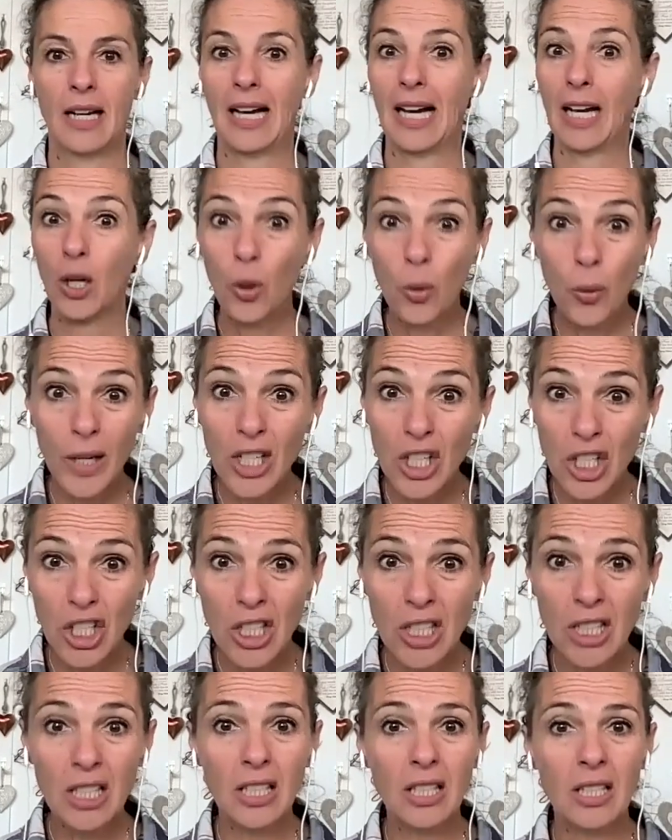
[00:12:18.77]
I
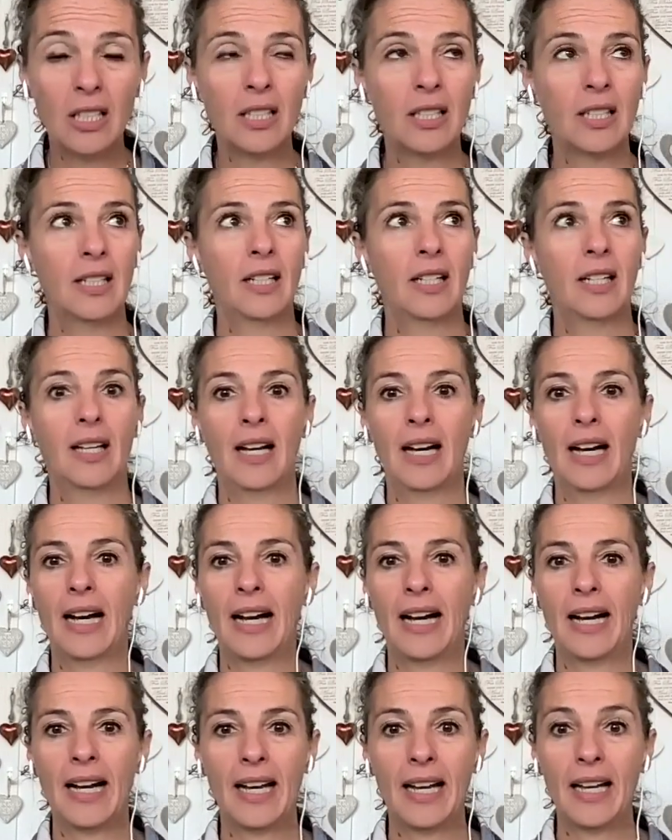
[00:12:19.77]
question.
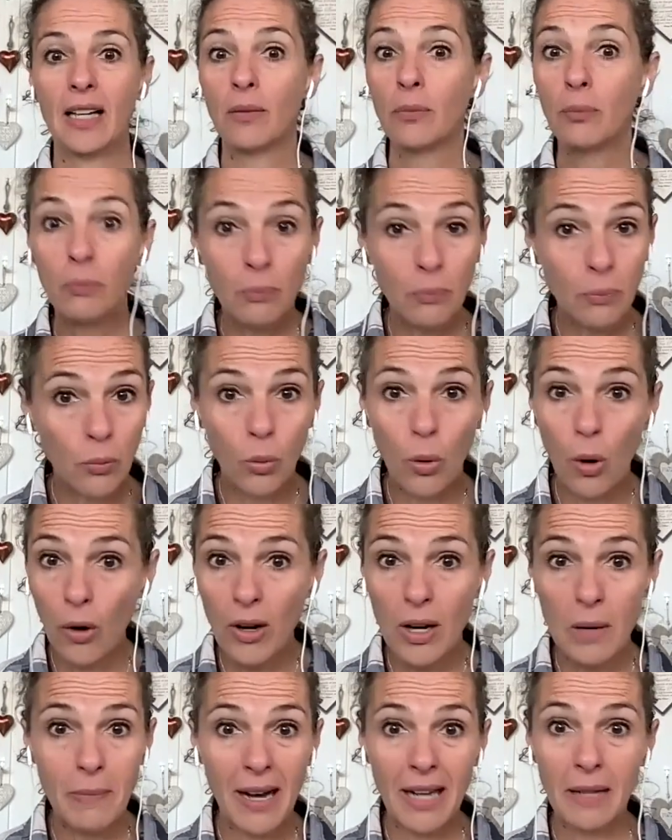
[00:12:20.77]
I
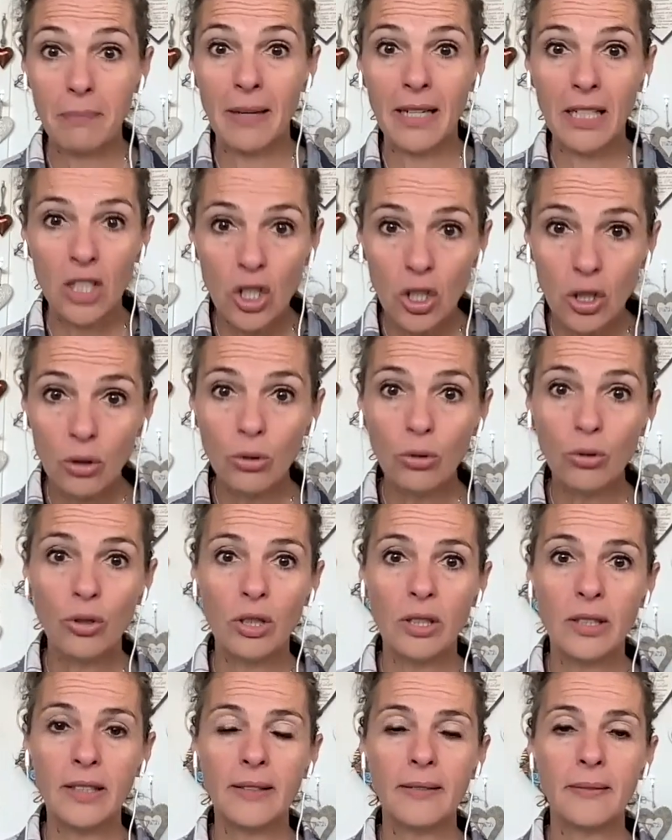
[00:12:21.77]
worry about my
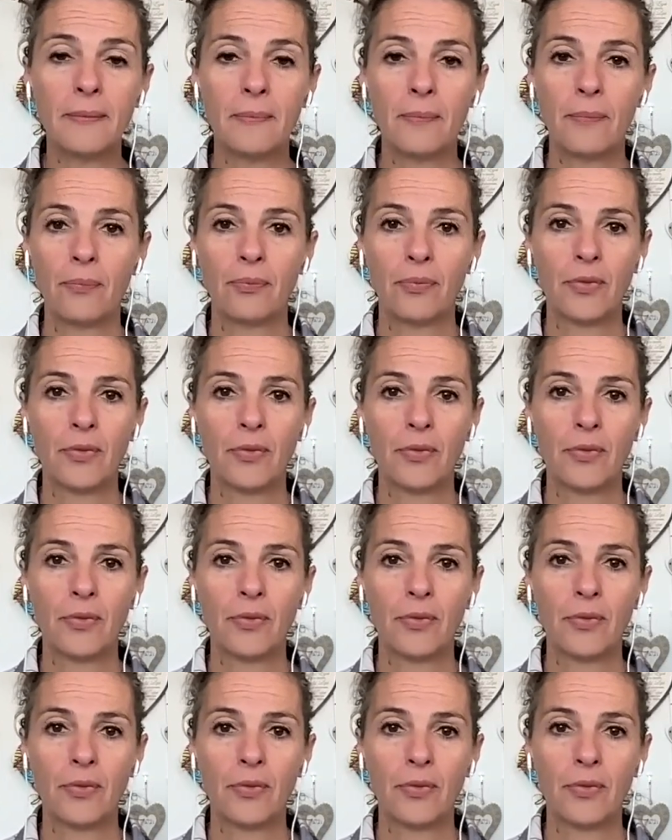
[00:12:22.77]
children.